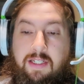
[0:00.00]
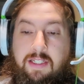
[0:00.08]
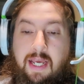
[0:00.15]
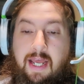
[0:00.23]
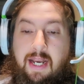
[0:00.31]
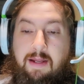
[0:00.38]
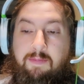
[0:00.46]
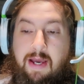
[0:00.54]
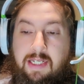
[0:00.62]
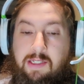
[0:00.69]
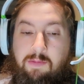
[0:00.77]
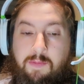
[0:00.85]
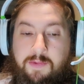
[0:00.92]
at a
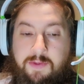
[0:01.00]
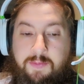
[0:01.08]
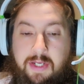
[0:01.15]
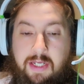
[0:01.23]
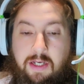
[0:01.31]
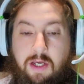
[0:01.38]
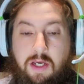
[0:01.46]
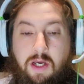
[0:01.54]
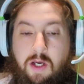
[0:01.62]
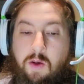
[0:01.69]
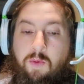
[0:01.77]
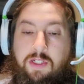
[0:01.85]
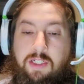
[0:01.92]
maximum speed,
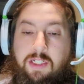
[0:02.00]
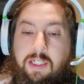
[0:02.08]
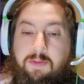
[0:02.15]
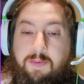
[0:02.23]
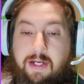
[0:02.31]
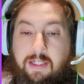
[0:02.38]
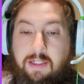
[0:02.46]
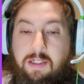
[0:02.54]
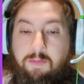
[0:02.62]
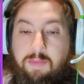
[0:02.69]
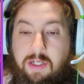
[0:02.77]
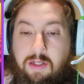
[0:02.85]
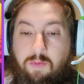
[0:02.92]
which is expected to
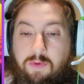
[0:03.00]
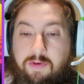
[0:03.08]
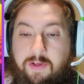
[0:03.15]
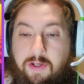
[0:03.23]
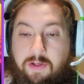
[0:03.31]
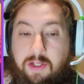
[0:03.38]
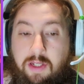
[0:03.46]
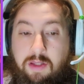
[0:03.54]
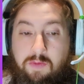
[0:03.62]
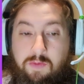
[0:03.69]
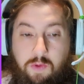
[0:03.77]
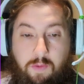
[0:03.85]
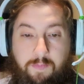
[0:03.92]
be revealed in
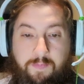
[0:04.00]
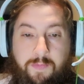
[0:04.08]
the rule.